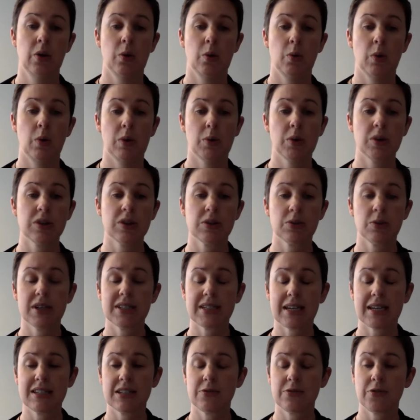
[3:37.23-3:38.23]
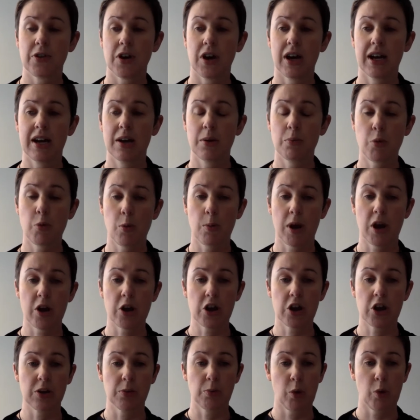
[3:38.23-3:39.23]
We want to identify and promote
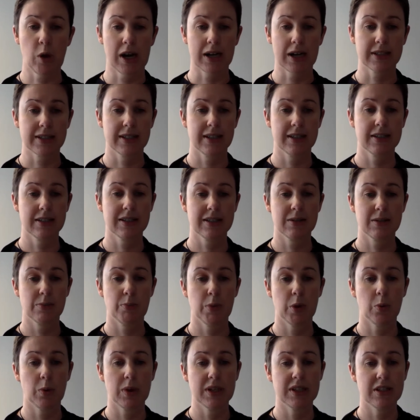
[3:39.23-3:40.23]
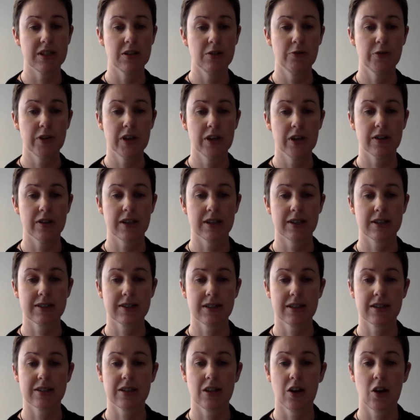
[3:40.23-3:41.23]
good practice, but we do view this
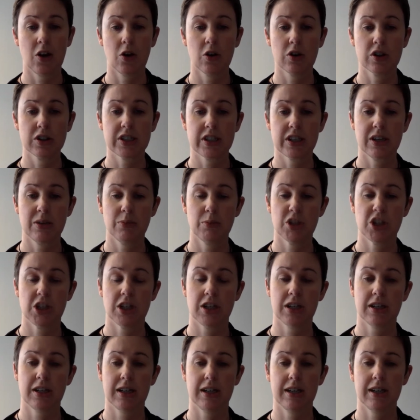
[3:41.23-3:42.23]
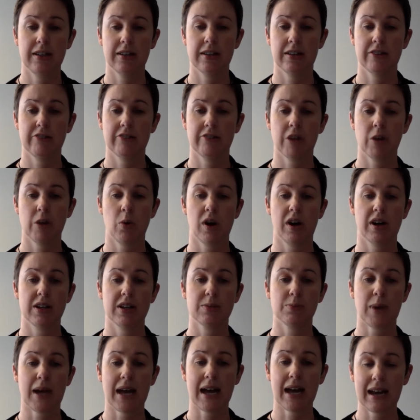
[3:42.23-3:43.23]
as a long-term journey that requires
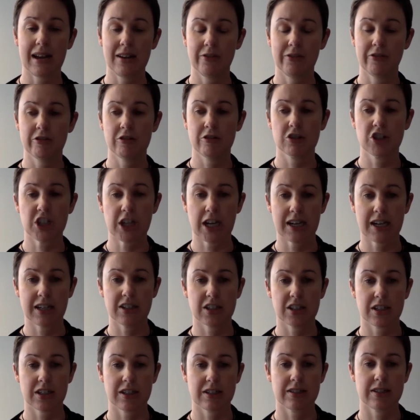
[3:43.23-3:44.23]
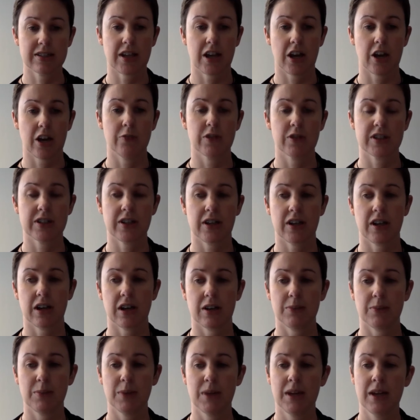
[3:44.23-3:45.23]
behavioural changes over
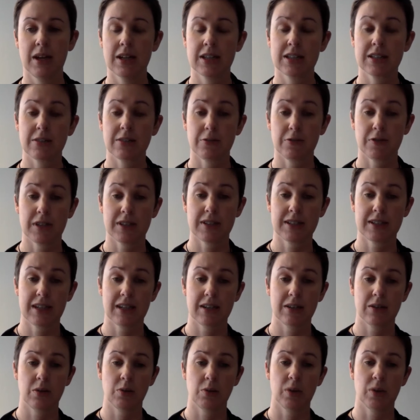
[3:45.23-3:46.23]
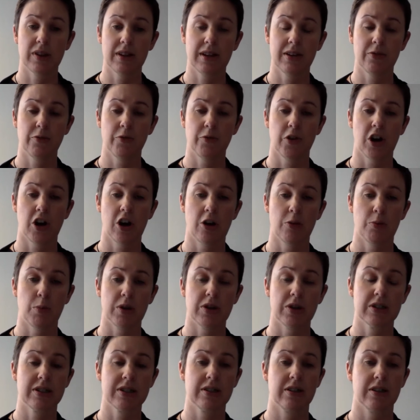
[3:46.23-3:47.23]
time to fit in with the
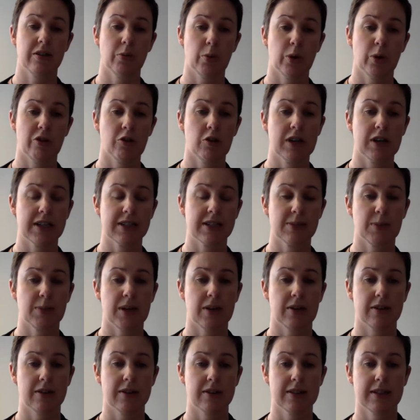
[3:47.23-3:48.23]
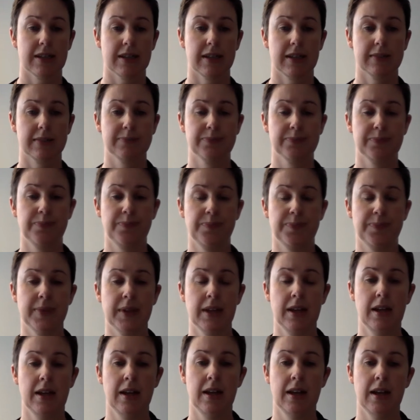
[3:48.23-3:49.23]
environment that we're all experiencing.
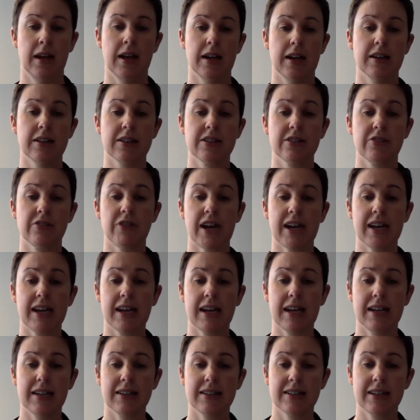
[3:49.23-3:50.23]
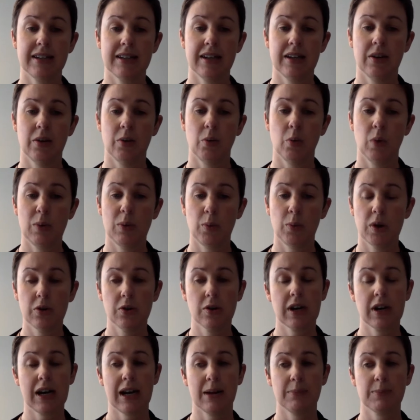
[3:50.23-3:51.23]
And as the regulator, we will
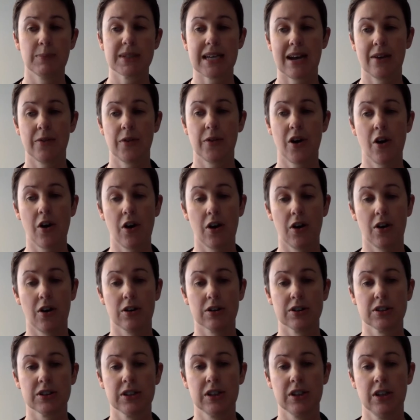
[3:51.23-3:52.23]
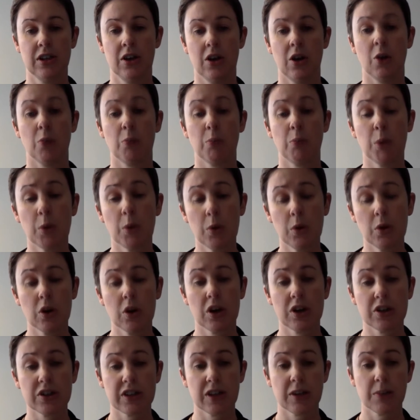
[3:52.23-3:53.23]
clamp down hard on poor
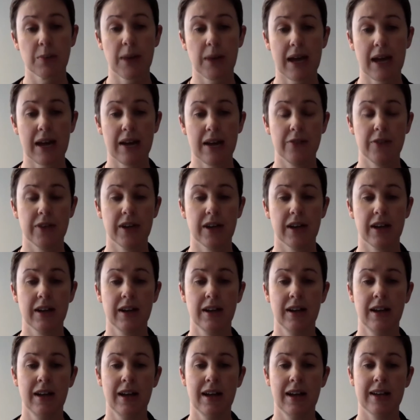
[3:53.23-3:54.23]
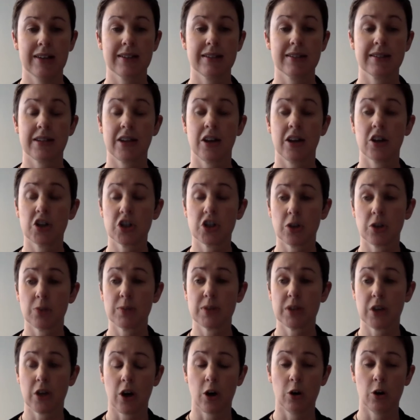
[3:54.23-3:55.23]
conduct behaviour, as it's our job
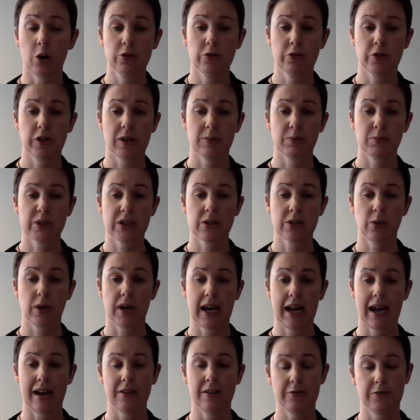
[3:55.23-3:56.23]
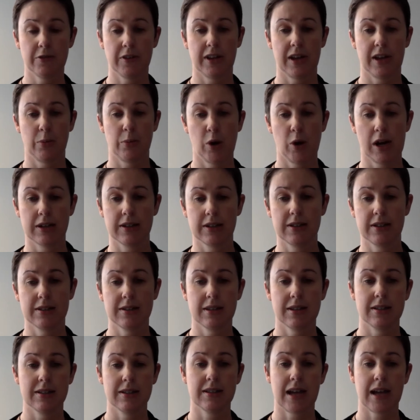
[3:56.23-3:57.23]
to hold firms to account for their
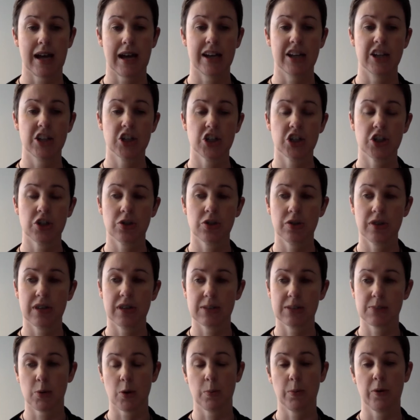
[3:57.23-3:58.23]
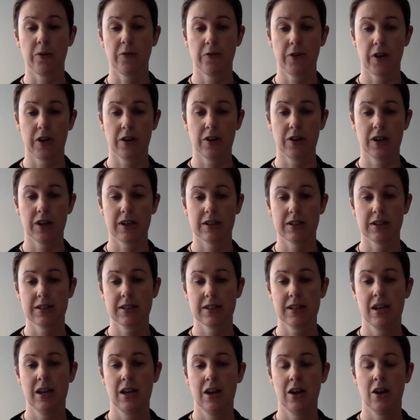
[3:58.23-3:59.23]
practices and ensure there's proper focus
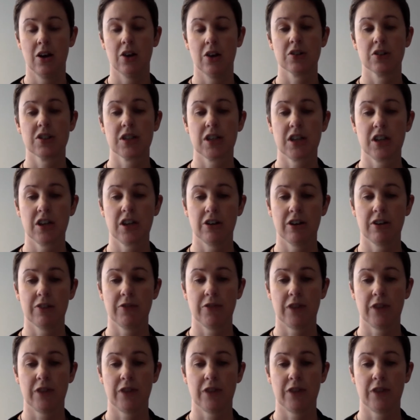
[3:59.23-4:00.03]
on securing